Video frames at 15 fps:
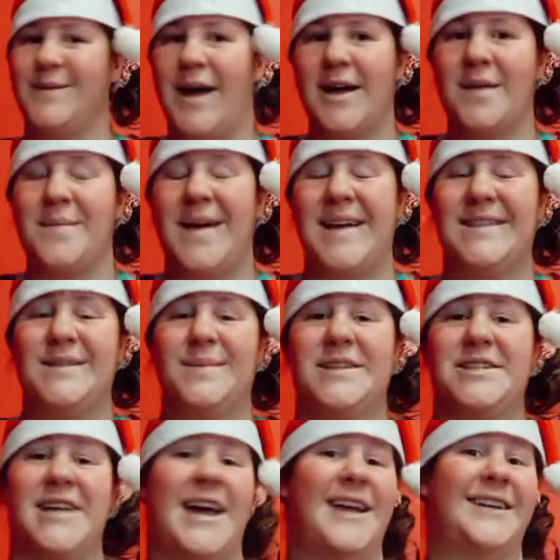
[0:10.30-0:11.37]
Welcome back to my
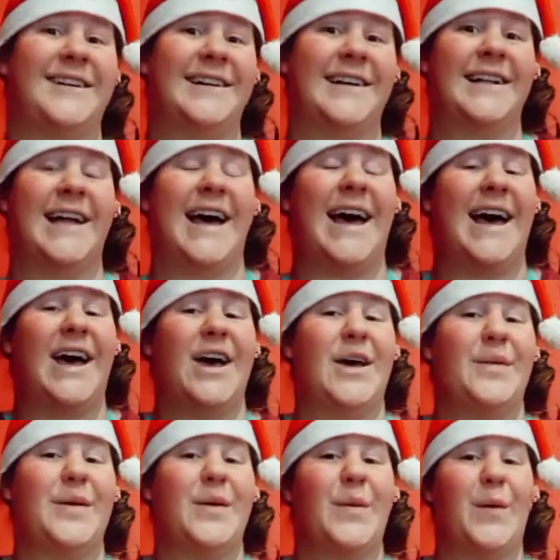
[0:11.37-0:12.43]
channel. I
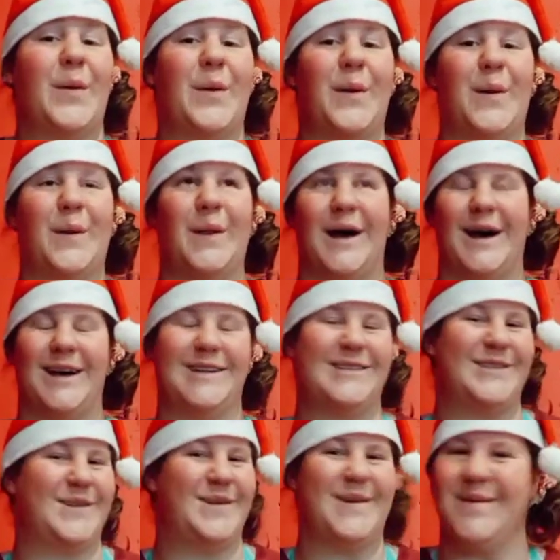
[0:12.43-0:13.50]
hope you all are
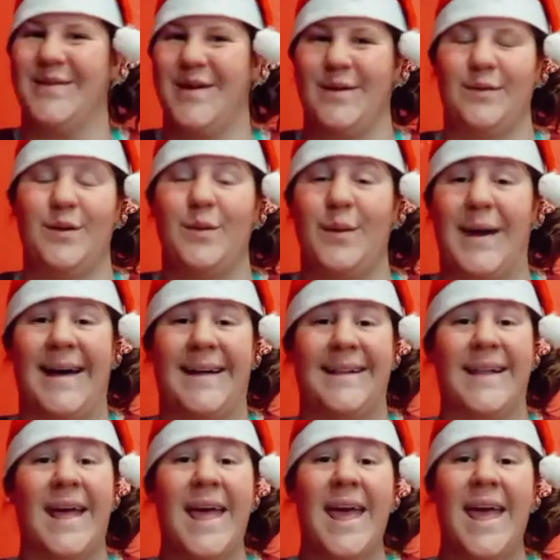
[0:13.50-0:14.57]
doing very
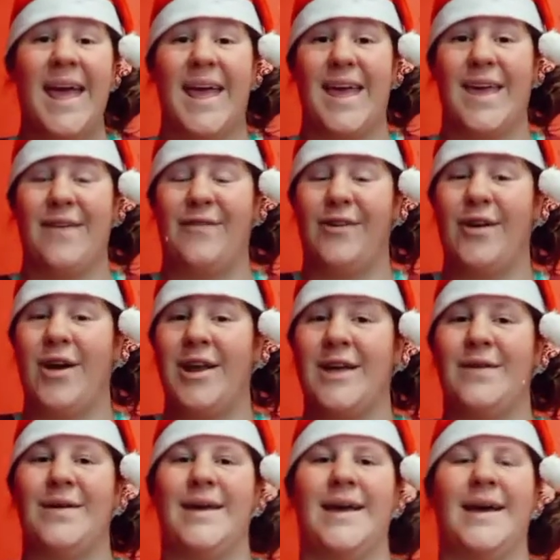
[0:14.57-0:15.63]
well. If you are
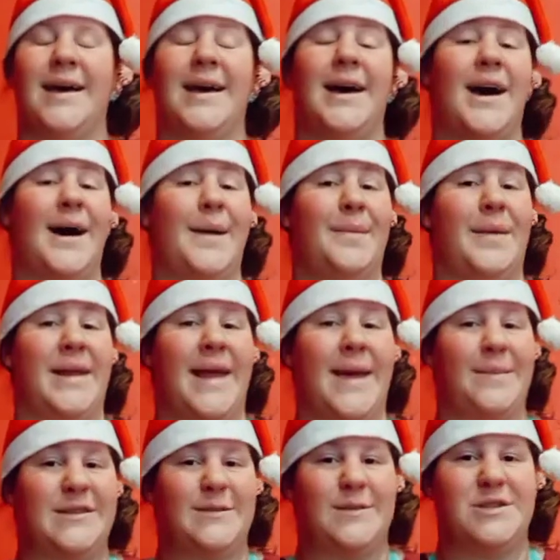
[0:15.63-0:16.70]
new here, hi, my
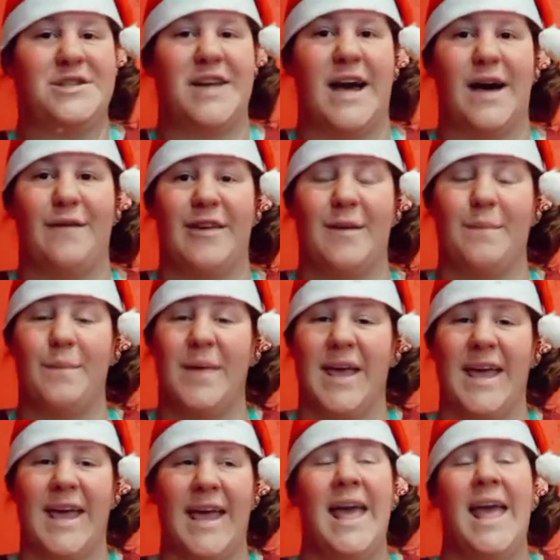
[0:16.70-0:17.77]
name is Michelle
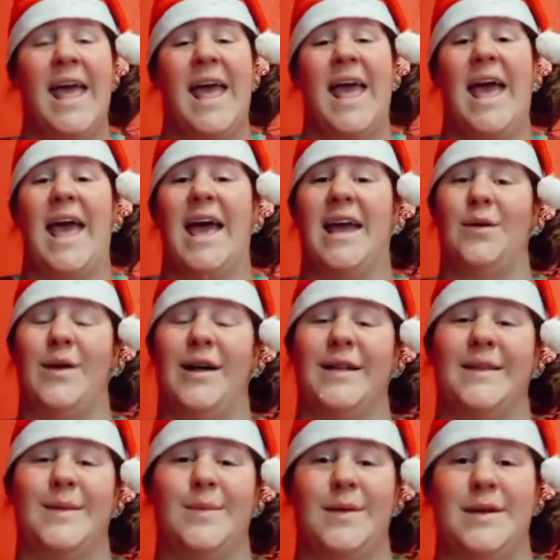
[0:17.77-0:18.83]
VB and I
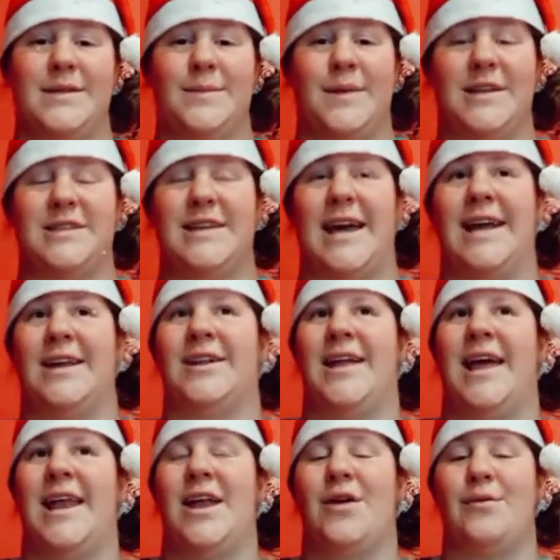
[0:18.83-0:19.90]
welcome you to my channel
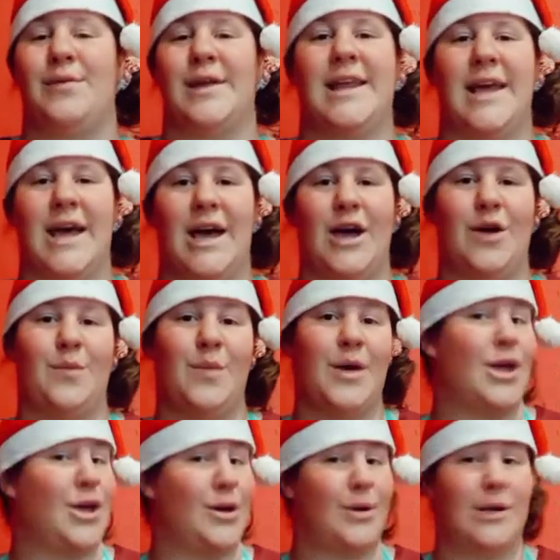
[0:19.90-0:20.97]
and I really hope
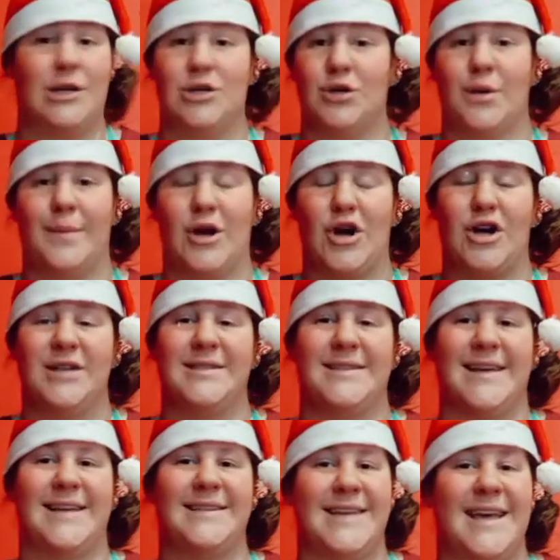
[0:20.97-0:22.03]
you enjoy my
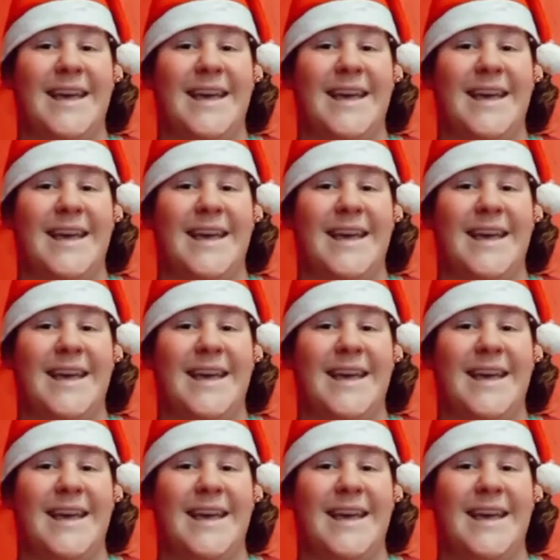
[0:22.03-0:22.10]
content.